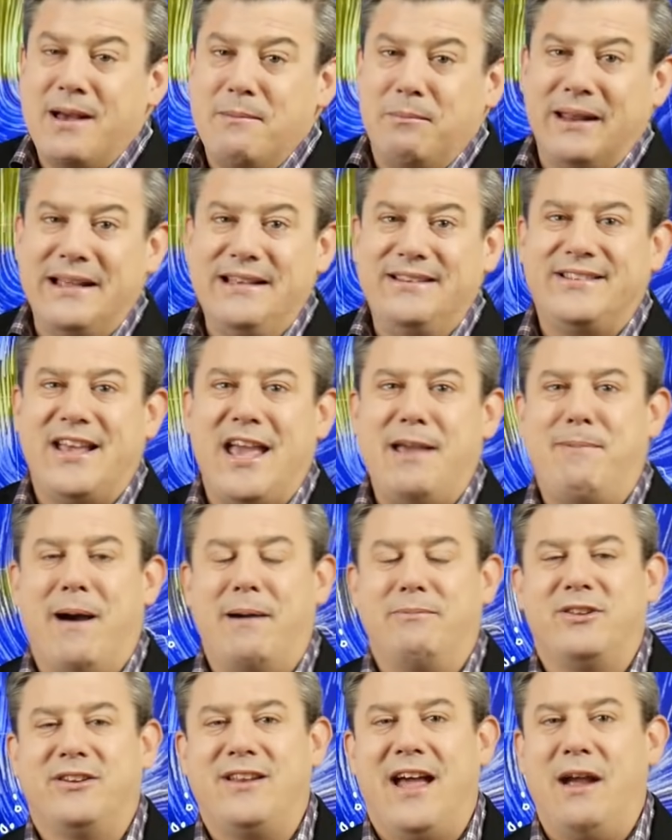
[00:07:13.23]
please keep
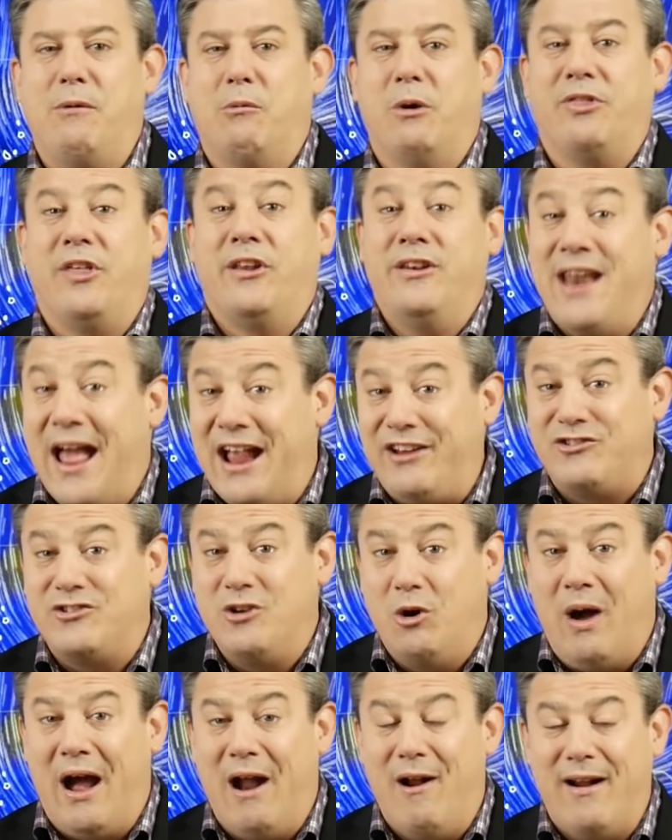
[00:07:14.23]
up to date with the
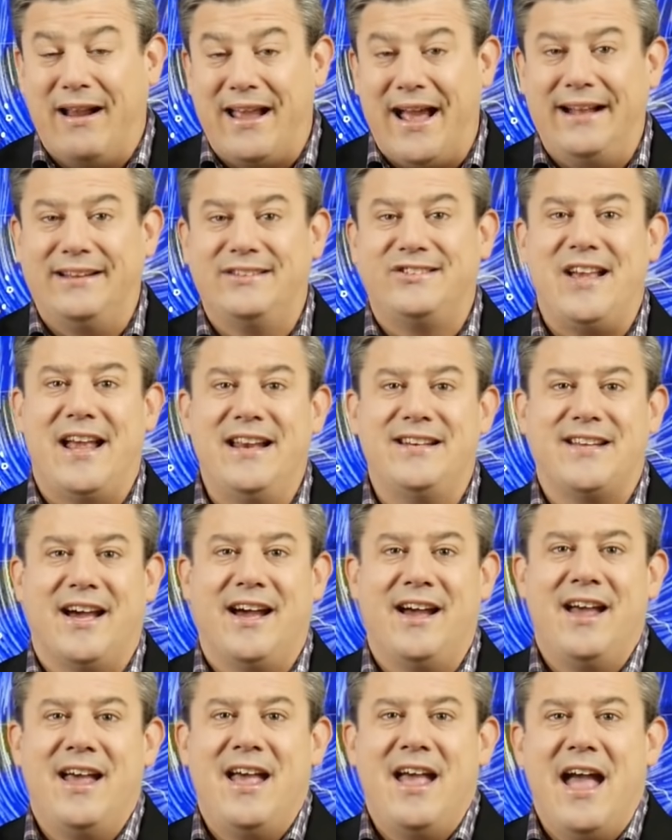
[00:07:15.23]
National Hurricane
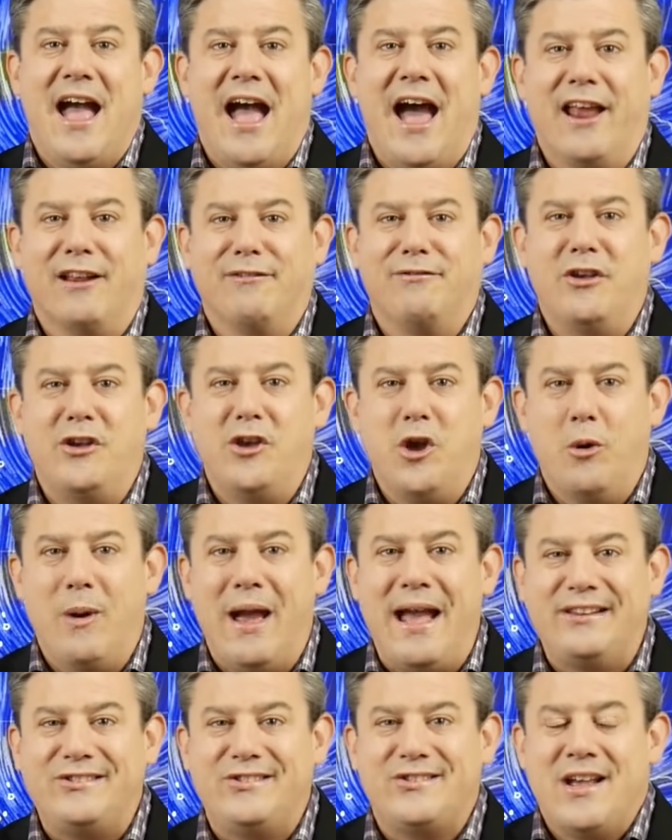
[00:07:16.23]
Center out of the
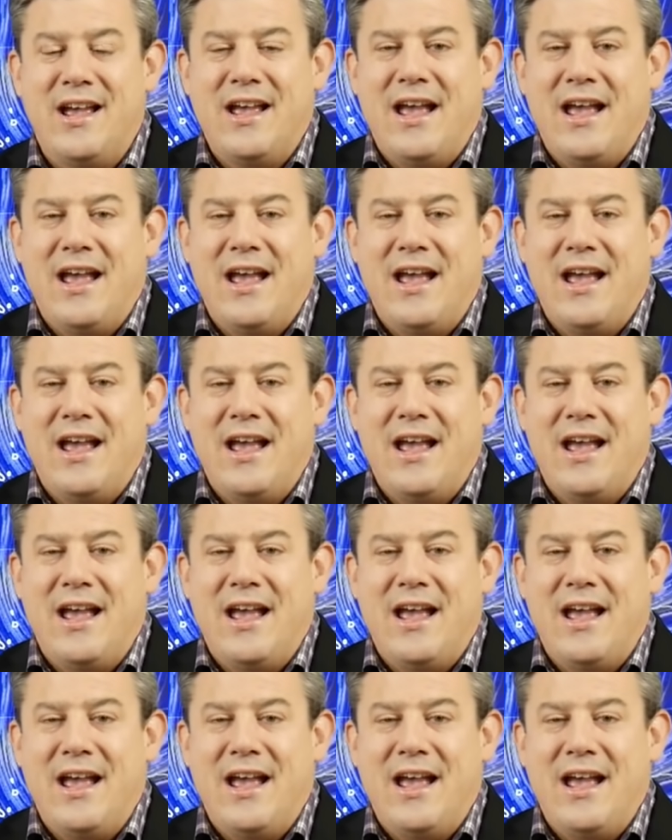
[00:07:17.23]
US.